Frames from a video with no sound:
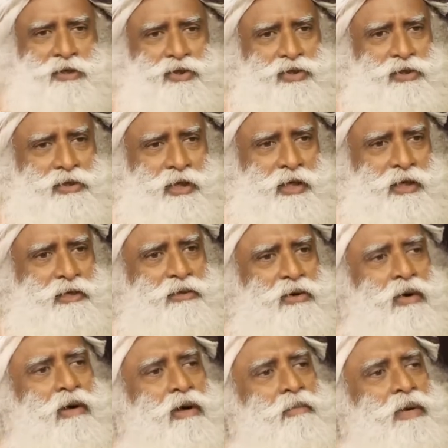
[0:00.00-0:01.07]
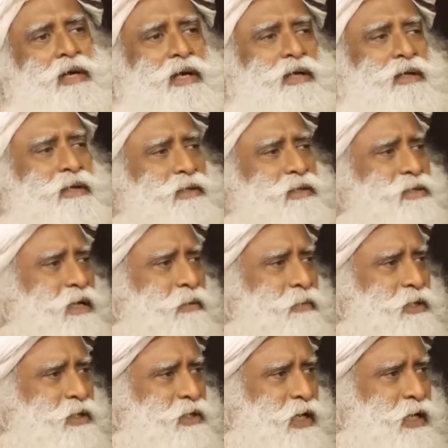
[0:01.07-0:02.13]
state or may end in some
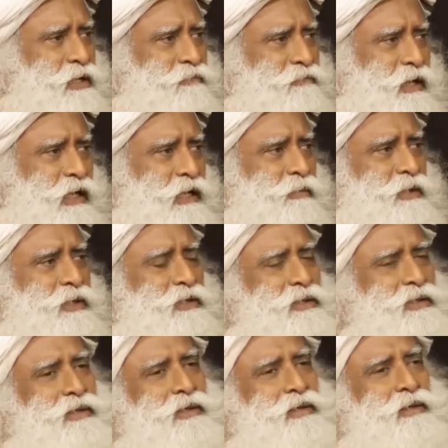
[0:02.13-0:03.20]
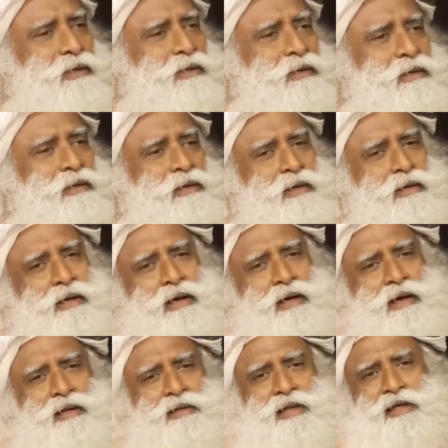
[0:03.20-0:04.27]
other kind of ailment,
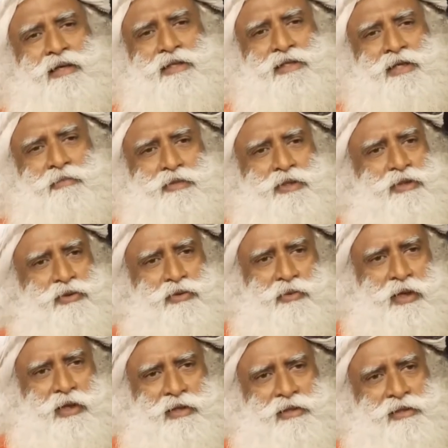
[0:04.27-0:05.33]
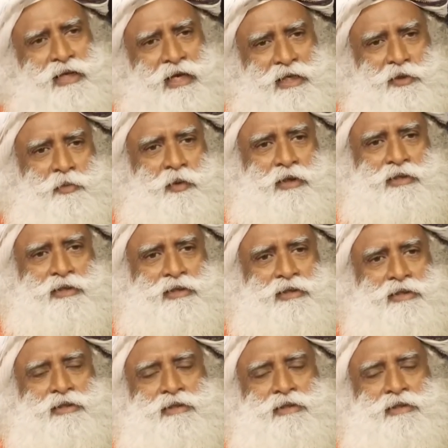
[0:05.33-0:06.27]
that is subject to various aspects,